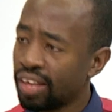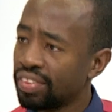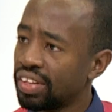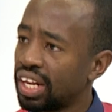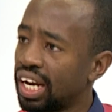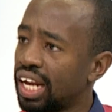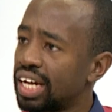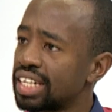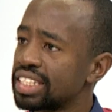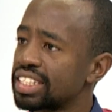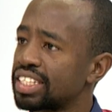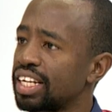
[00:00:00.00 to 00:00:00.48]
the
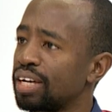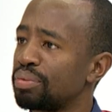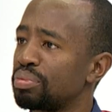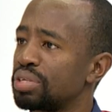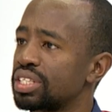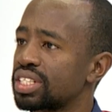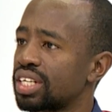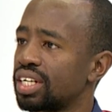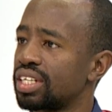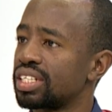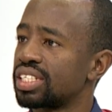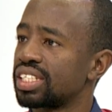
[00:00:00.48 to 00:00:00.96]
last time
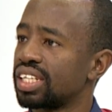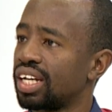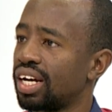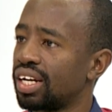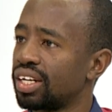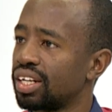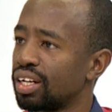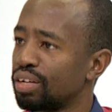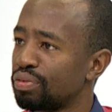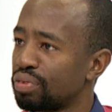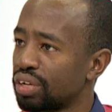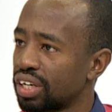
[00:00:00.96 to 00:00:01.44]
this country had
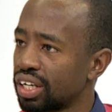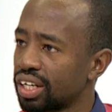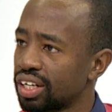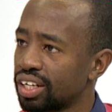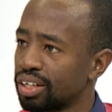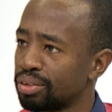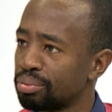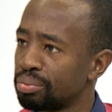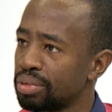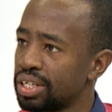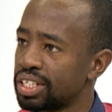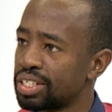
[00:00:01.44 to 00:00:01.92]
a
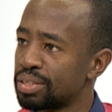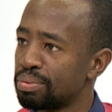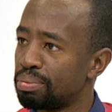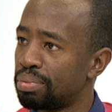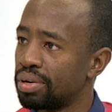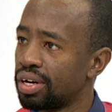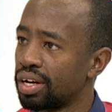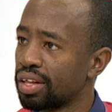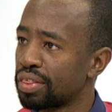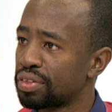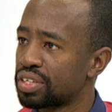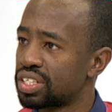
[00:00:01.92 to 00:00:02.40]
referendum, it
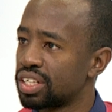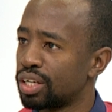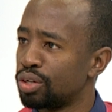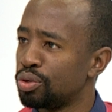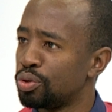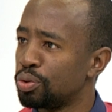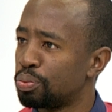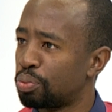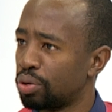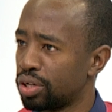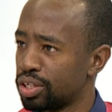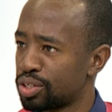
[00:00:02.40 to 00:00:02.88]
birthed a
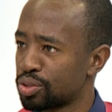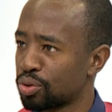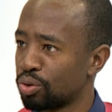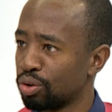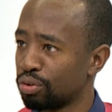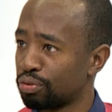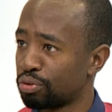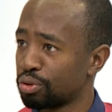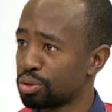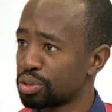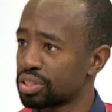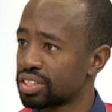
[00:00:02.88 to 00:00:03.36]
new political
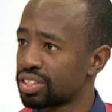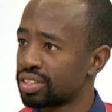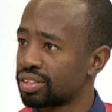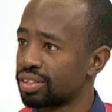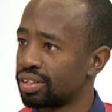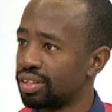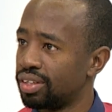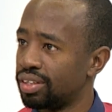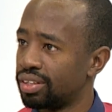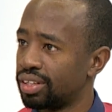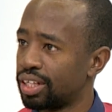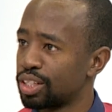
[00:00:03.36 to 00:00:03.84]
force.
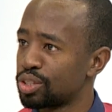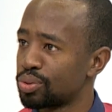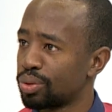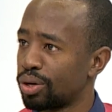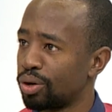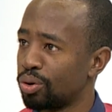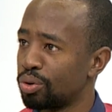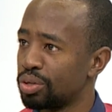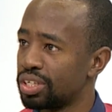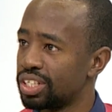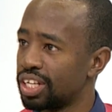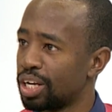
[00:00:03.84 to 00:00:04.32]
Yes. And that's where
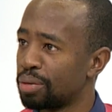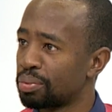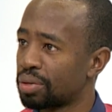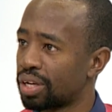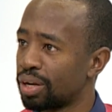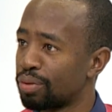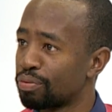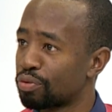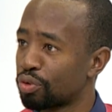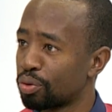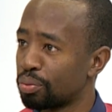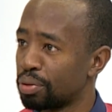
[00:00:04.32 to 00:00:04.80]
ODM
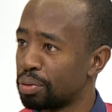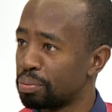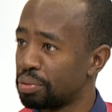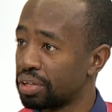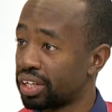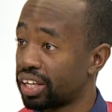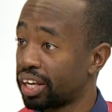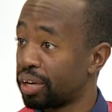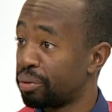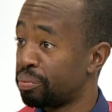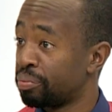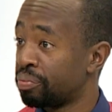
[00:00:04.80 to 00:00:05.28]
came from and
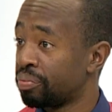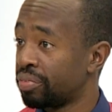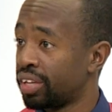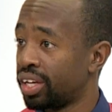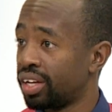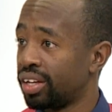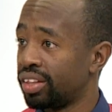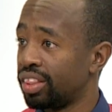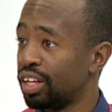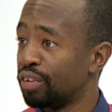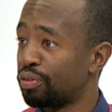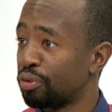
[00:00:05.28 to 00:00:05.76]
became
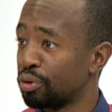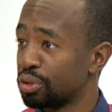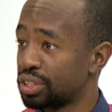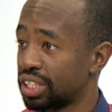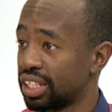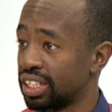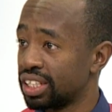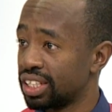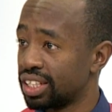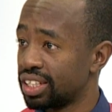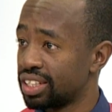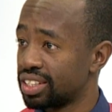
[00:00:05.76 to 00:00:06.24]
the force
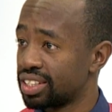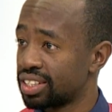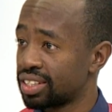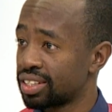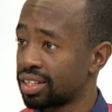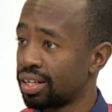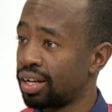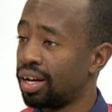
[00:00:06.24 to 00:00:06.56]
that it is.